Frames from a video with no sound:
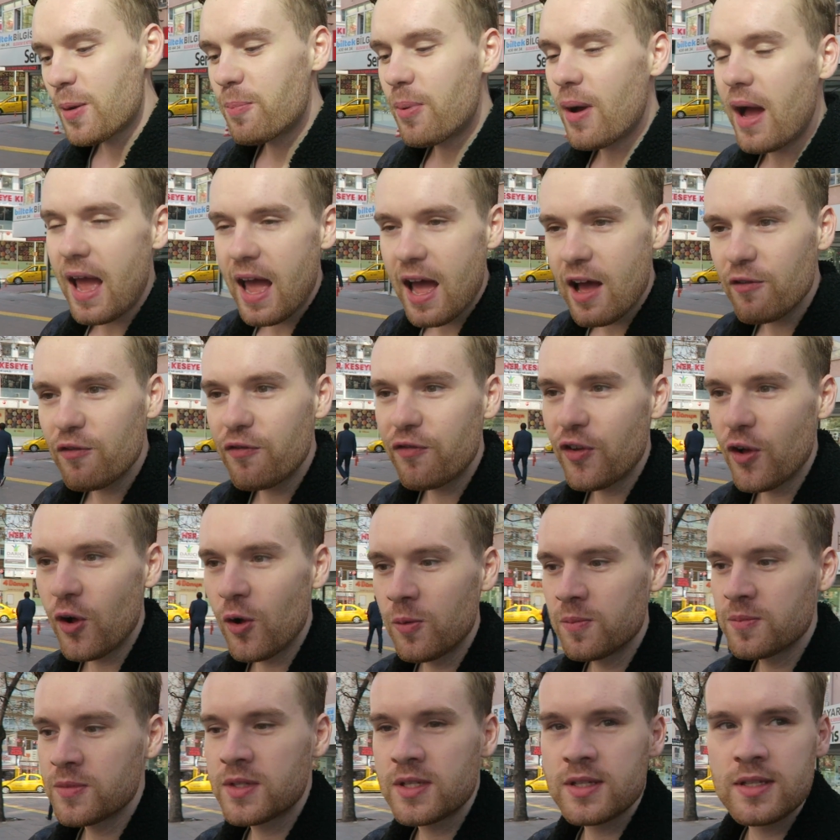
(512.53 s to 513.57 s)
But I have
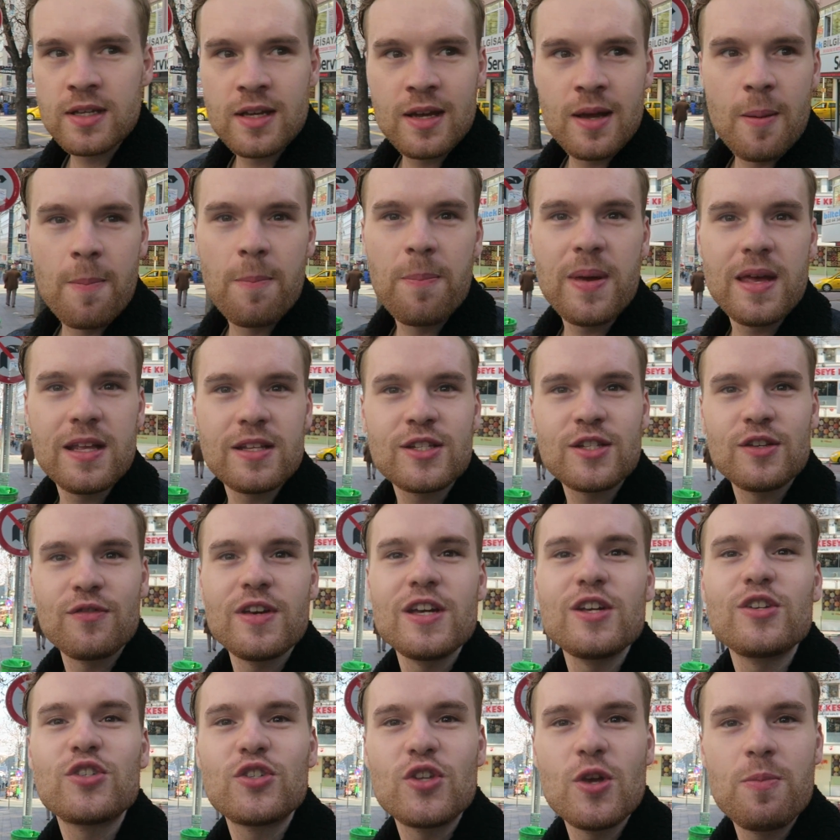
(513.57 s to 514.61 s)
filmed bits of
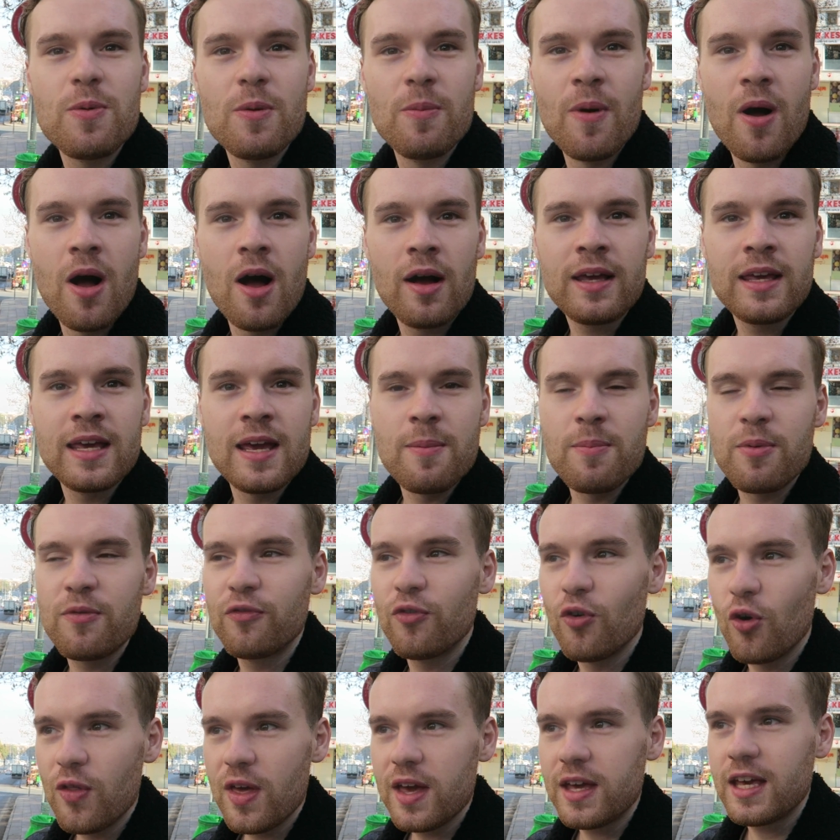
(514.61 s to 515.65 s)
each supermarket
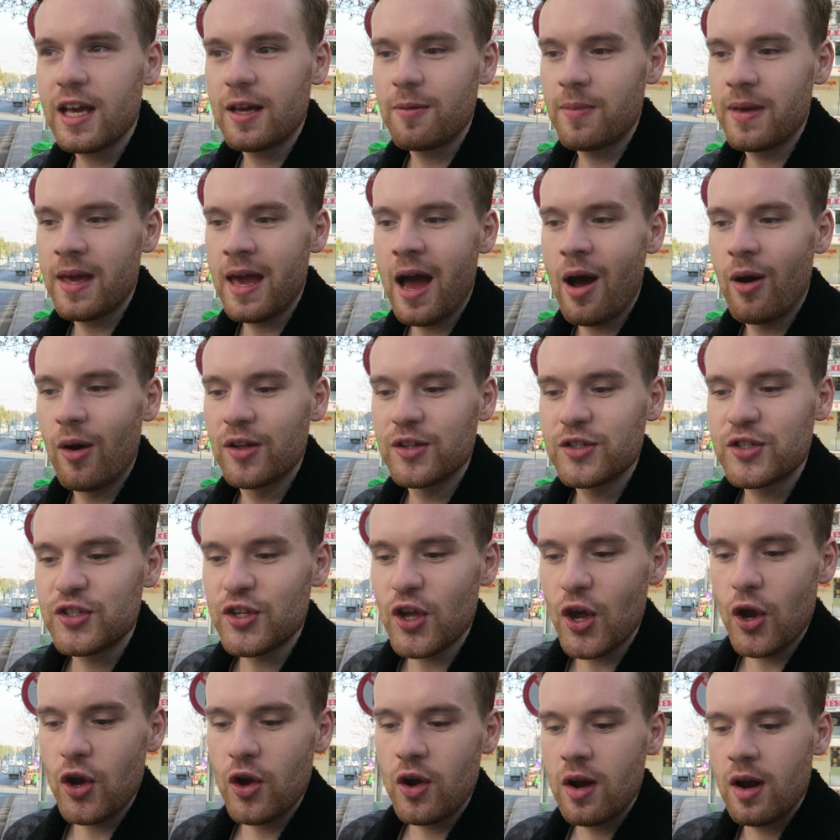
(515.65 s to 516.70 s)
before they kick me out, and
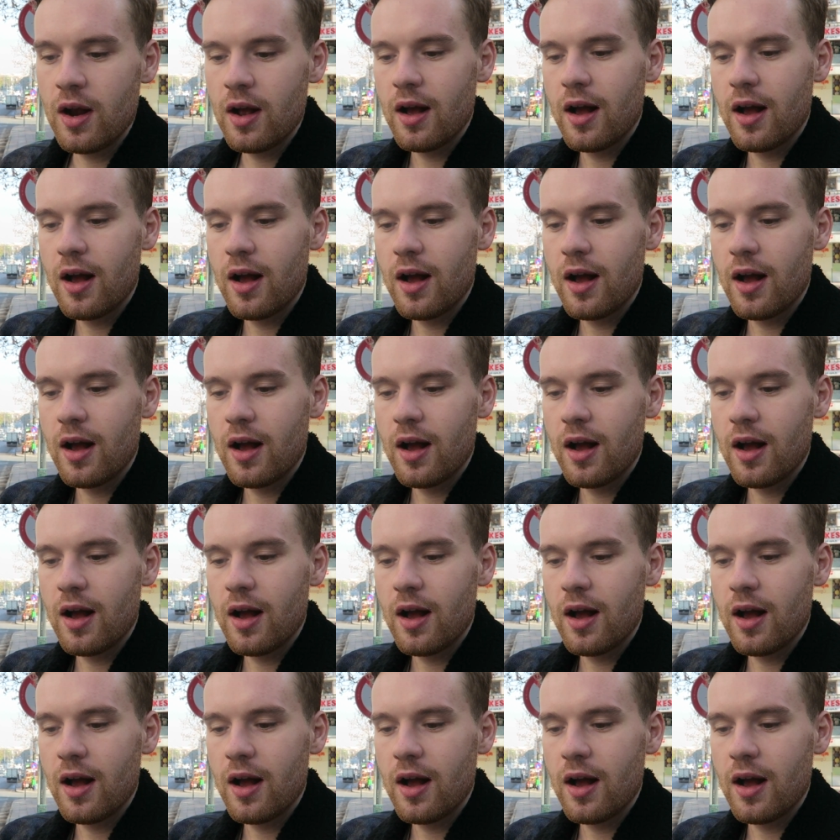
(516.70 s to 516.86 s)
so